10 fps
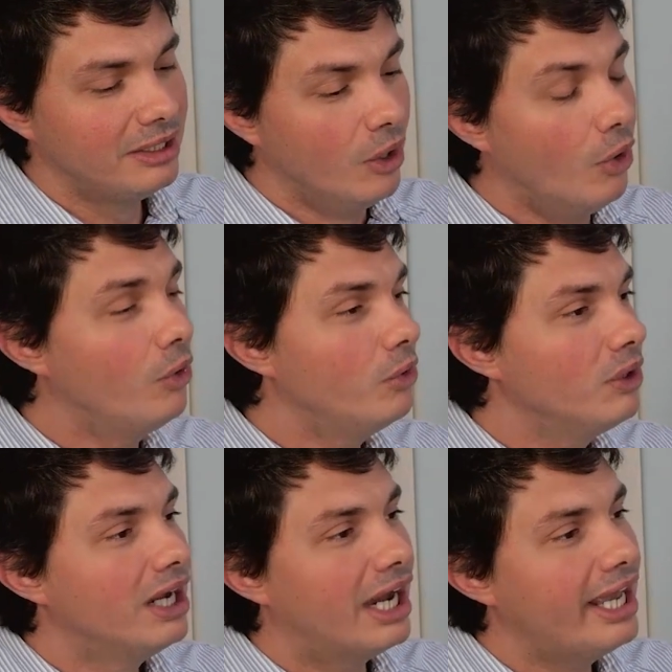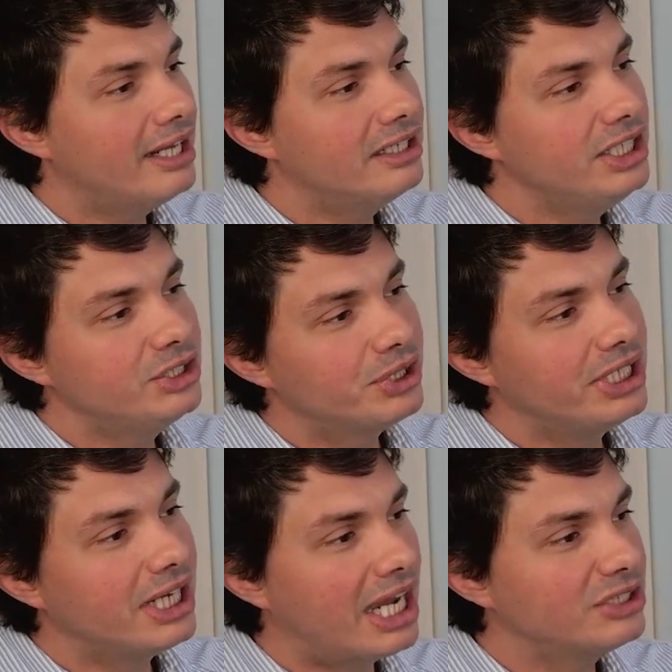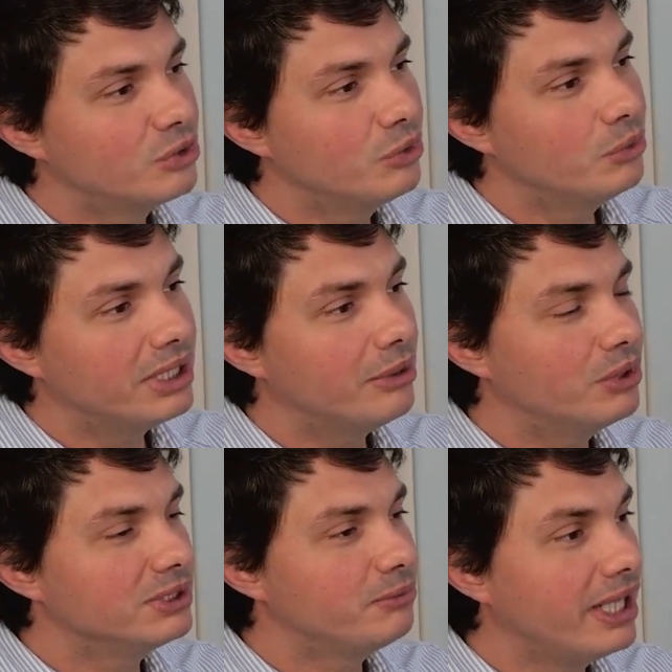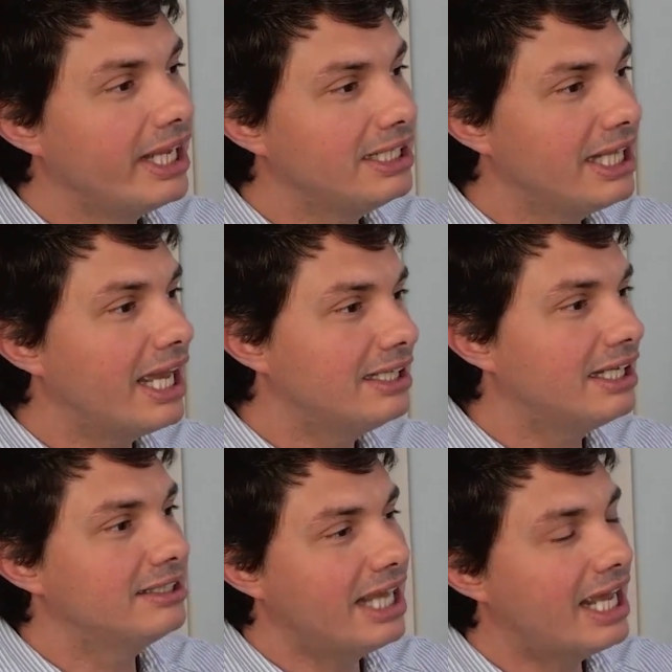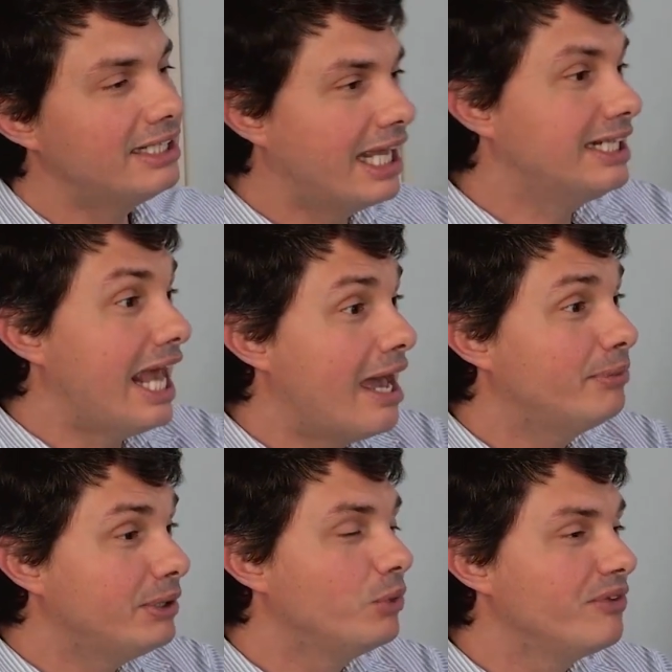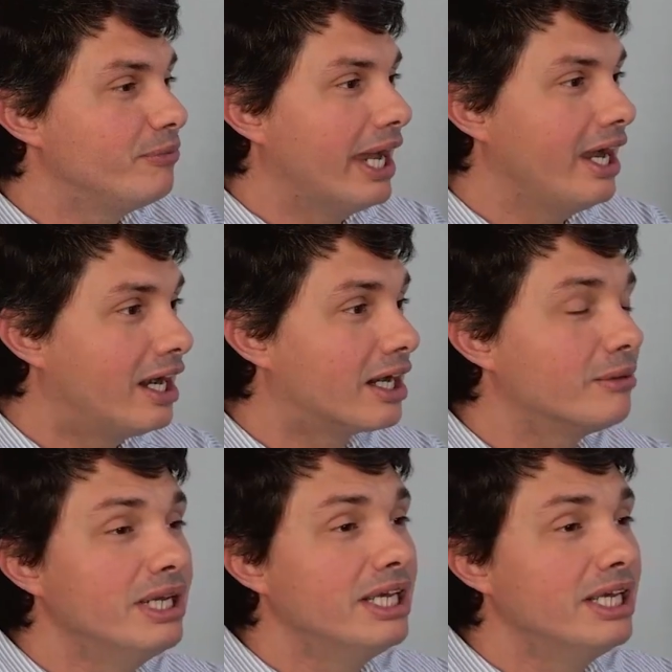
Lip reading: oh, I had an injury in high school when I was playing that, then that happened with my arm.